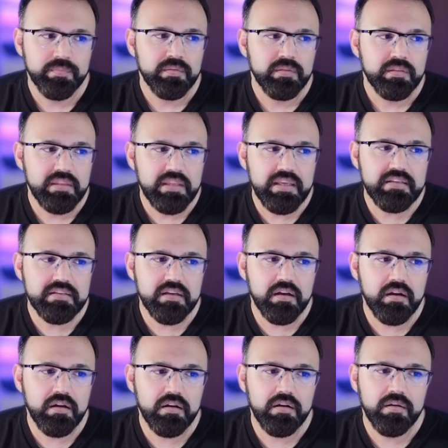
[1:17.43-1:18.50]
these
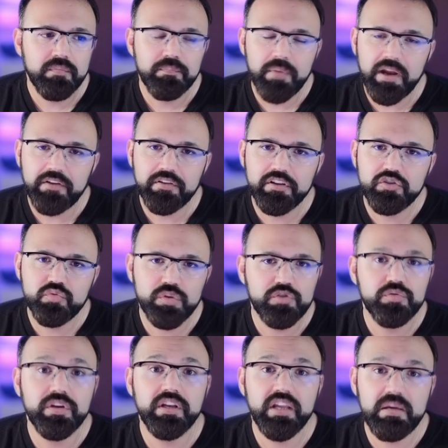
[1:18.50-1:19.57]
are patterns which
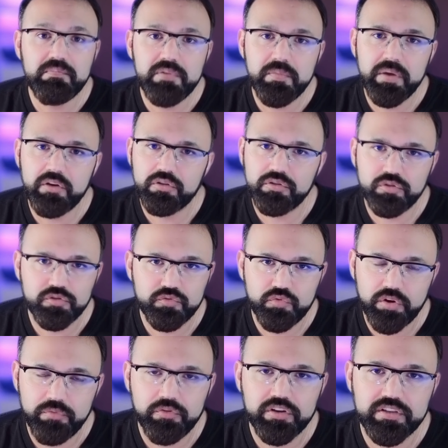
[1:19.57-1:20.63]
you can implement on those
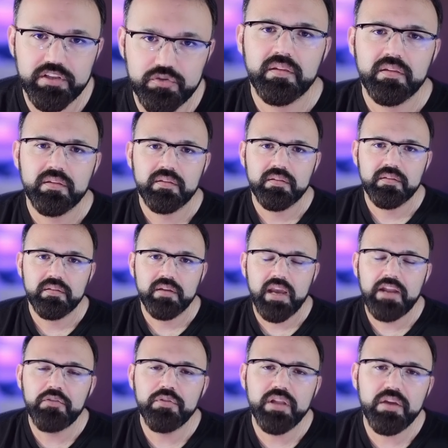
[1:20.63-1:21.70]
frameworks as well.
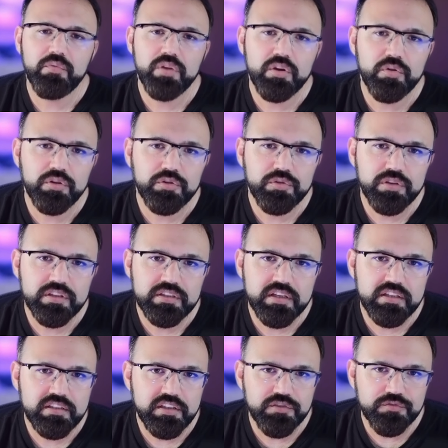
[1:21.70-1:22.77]
And today we are going to
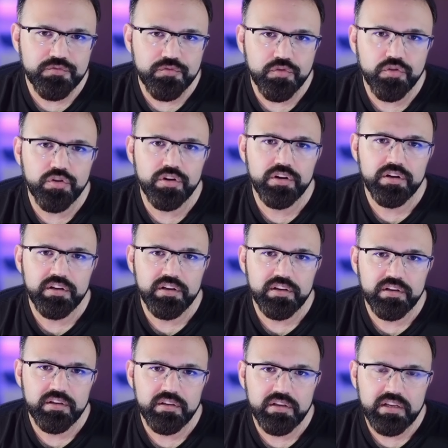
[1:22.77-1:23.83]
discuss these four
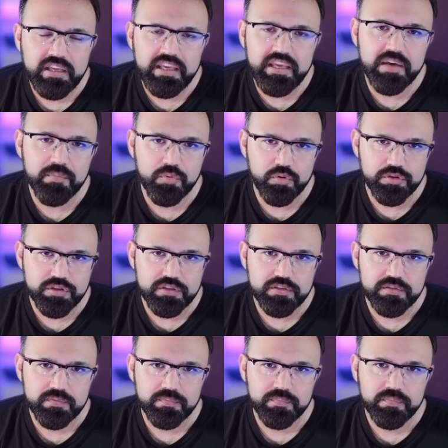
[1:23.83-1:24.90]
key
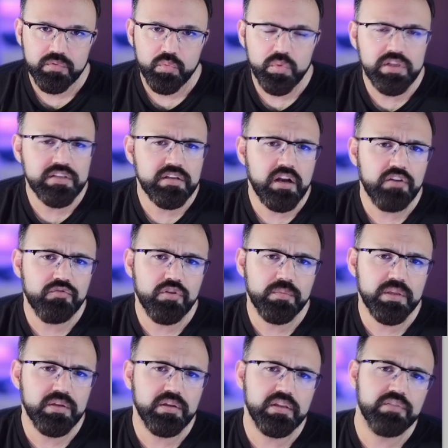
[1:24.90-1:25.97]
approaches. We'll start
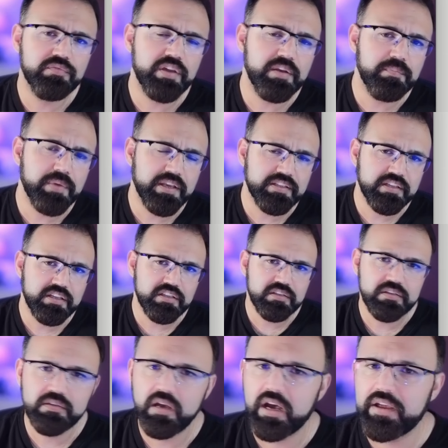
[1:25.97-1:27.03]
from the very
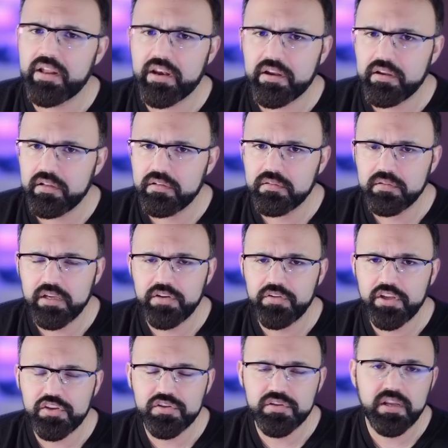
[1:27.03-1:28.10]
basics, hierarchical in
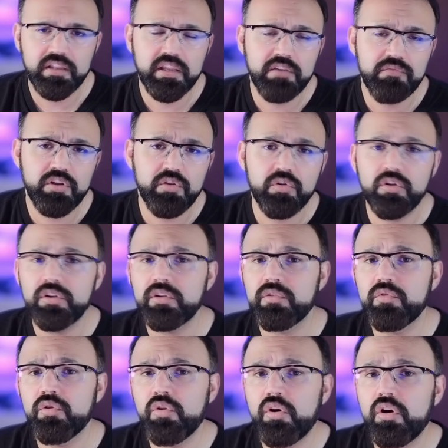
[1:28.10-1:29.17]
nature, and then we'll all
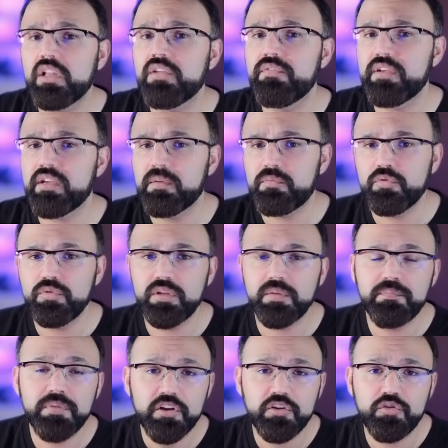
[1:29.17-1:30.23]
go all the way up to the
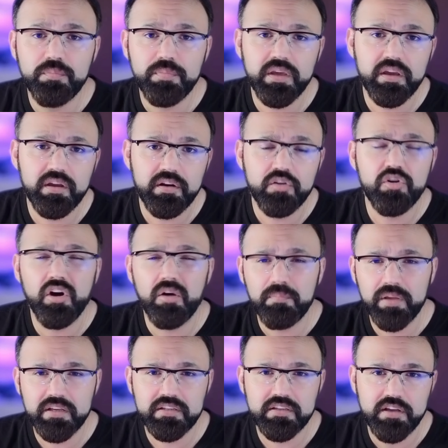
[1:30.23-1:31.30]
peer-to-peer
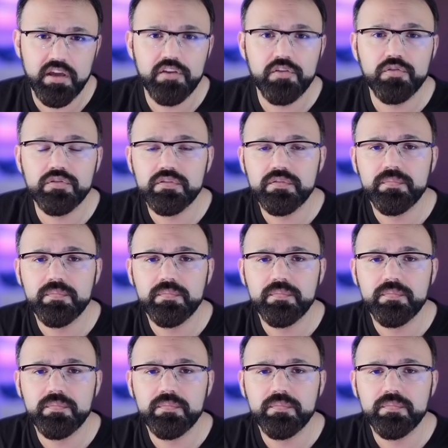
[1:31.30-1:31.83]
complex scenarios.